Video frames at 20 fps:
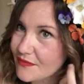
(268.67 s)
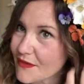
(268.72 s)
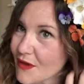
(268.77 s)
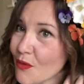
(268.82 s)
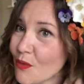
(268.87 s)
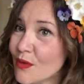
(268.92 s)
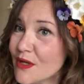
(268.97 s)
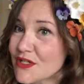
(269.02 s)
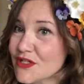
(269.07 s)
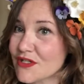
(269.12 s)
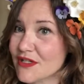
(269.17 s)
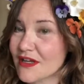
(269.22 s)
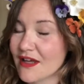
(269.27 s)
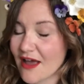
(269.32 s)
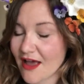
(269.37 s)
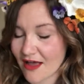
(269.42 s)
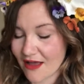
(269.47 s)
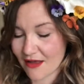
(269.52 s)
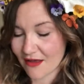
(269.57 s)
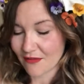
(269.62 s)
which
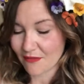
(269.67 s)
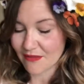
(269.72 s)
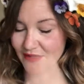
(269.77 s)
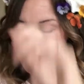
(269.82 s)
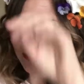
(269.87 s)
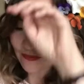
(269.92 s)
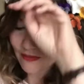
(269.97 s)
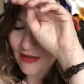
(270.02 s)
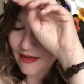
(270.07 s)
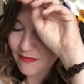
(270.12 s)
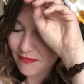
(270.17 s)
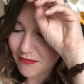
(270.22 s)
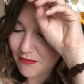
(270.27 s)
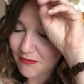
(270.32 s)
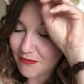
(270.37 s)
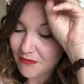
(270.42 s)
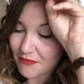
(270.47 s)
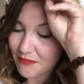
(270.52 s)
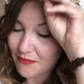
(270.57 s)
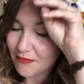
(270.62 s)
is what
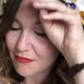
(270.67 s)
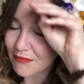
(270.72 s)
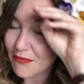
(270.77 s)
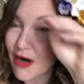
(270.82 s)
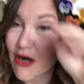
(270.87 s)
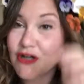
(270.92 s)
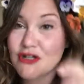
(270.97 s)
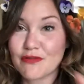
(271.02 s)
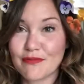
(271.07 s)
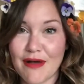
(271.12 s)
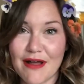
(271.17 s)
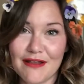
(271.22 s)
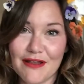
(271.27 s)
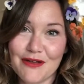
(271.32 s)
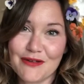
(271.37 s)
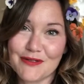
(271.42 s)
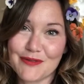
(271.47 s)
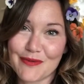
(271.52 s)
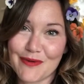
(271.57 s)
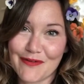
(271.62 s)

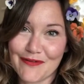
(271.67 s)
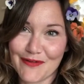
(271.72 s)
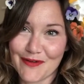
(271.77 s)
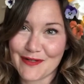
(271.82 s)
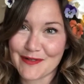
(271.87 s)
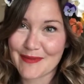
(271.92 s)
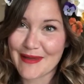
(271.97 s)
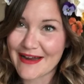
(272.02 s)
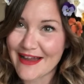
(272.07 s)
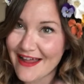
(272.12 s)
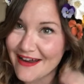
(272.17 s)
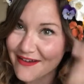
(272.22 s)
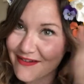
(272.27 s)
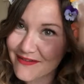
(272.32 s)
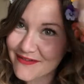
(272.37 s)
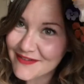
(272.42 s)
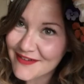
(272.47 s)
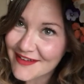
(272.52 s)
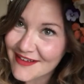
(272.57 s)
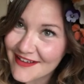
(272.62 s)
marshmallows were first made out
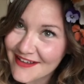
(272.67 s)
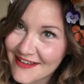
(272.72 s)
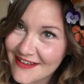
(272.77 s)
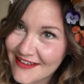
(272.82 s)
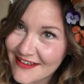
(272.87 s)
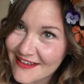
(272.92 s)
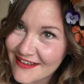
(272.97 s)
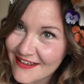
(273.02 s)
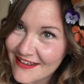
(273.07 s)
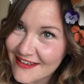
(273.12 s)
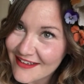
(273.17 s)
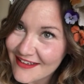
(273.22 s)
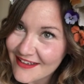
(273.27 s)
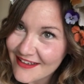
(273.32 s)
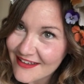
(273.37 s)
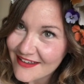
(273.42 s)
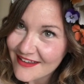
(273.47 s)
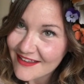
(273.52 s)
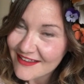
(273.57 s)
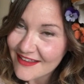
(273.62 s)
of.
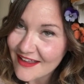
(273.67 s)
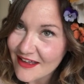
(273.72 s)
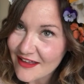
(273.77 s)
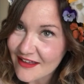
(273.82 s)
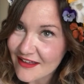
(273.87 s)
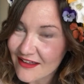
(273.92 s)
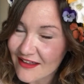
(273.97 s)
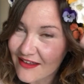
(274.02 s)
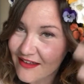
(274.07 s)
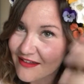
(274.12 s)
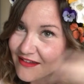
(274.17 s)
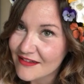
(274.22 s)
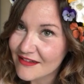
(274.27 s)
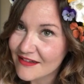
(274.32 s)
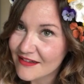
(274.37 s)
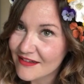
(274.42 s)
The